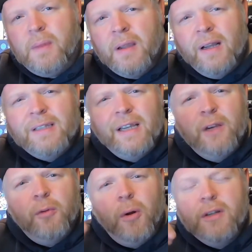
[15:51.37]
Guys, thank you
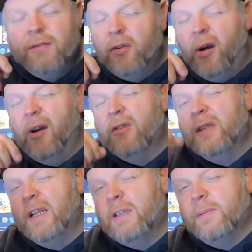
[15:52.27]
for watching. If you already know, hit
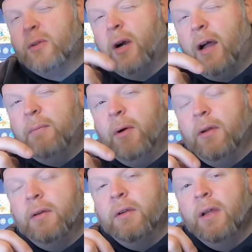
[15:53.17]
that subscribe
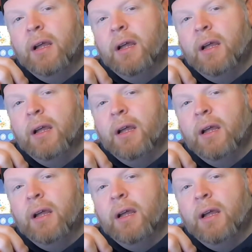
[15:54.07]
button.